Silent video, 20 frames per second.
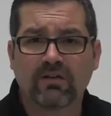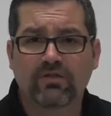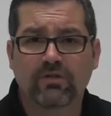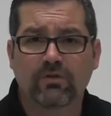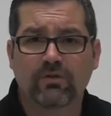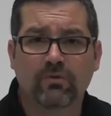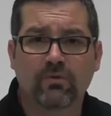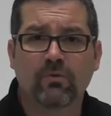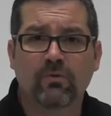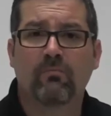
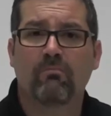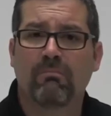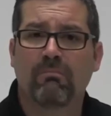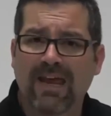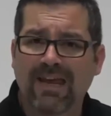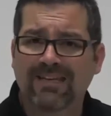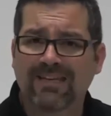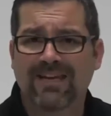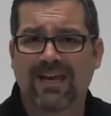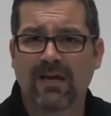to
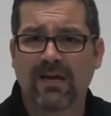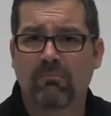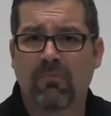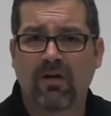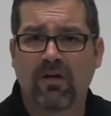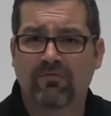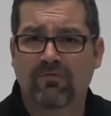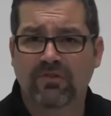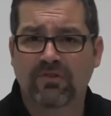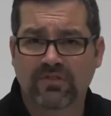maintain
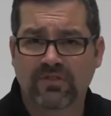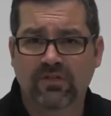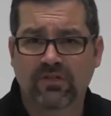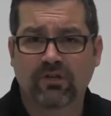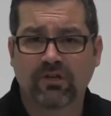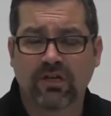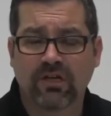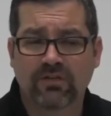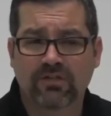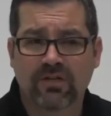my
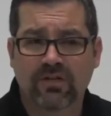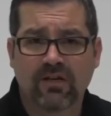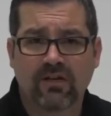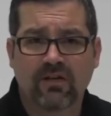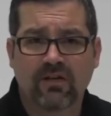facilities?